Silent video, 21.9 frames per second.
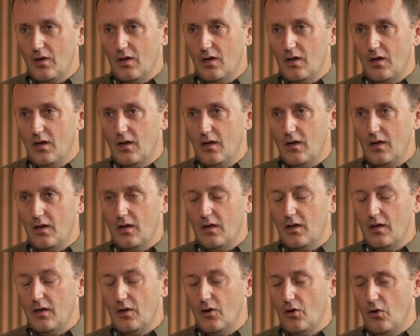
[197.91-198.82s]

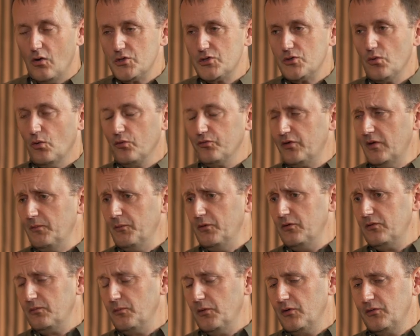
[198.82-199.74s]
a lot of
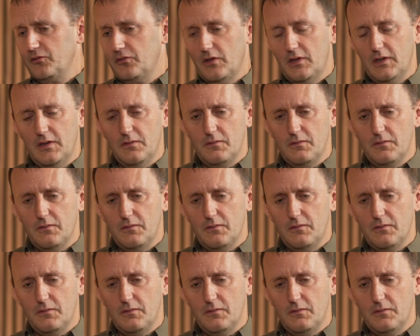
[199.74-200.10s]
short-termism I see